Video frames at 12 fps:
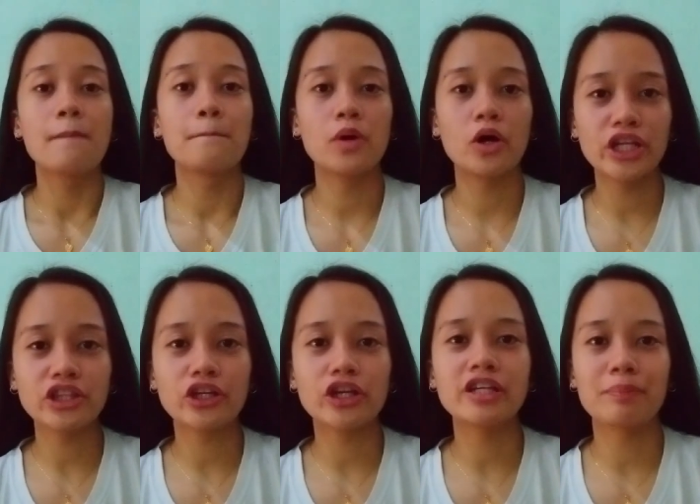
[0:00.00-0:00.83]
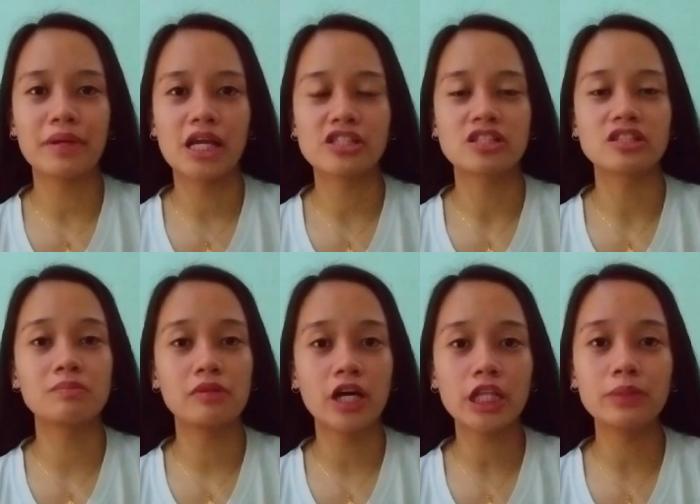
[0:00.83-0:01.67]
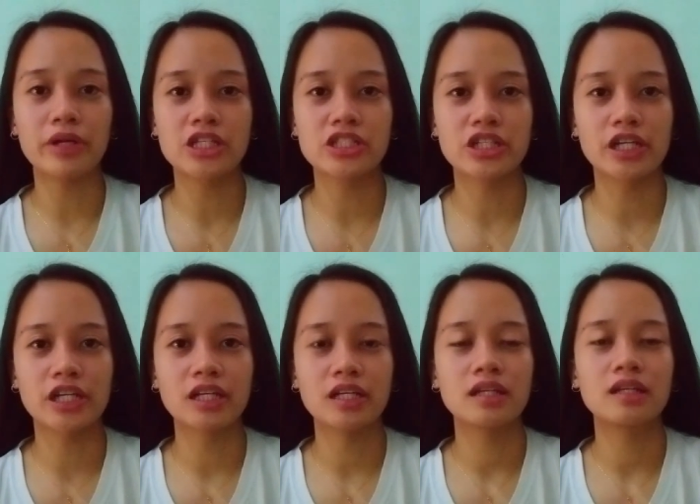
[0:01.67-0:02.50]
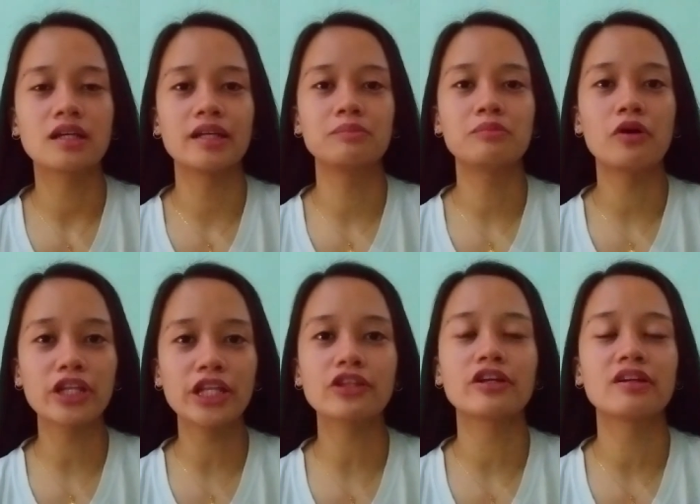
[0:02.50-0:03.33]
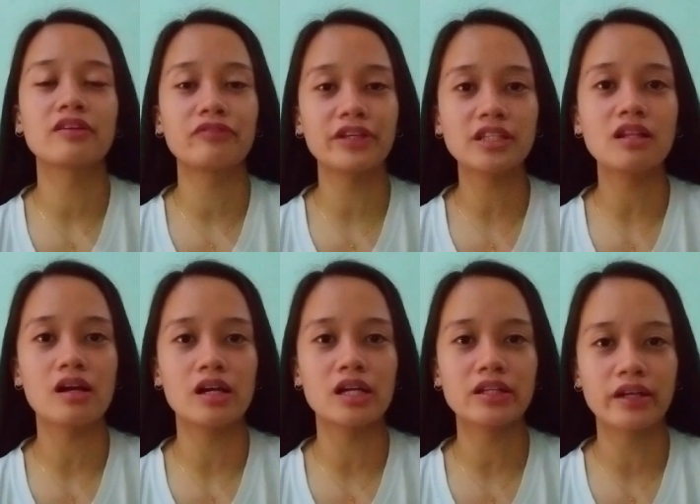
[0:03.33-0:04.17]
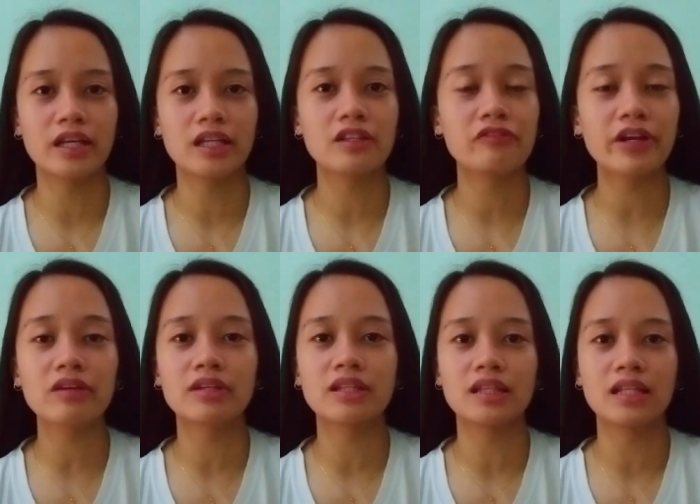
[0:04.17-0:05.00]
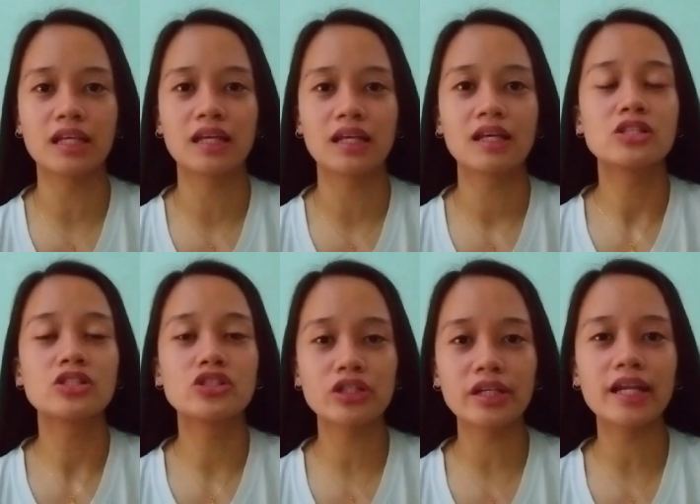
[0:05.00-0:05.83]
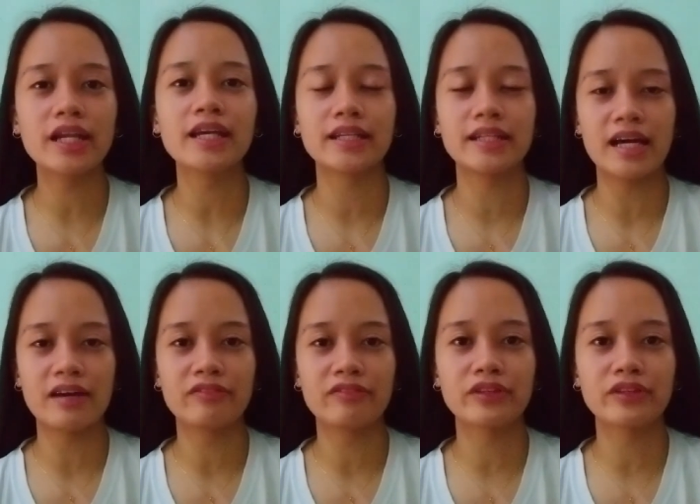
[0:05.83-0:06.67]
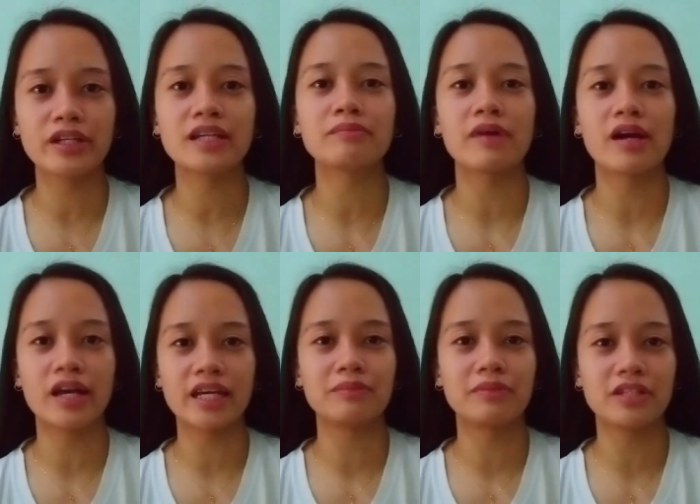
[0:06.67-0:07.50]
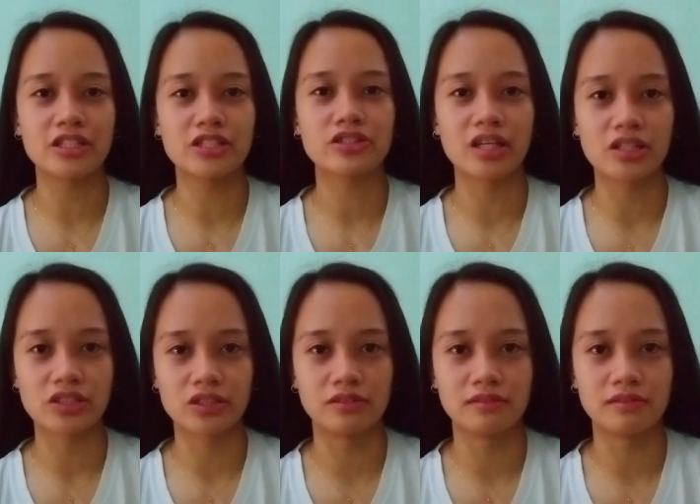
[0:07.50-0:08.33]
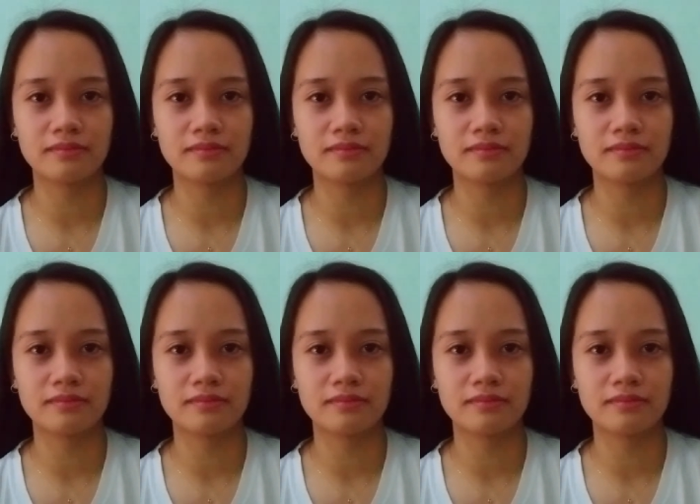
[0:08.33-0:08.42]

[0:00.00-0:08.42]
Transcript: Monitor the patient's blood pressure and monitor the fetal heart rate frequently during and after my administration.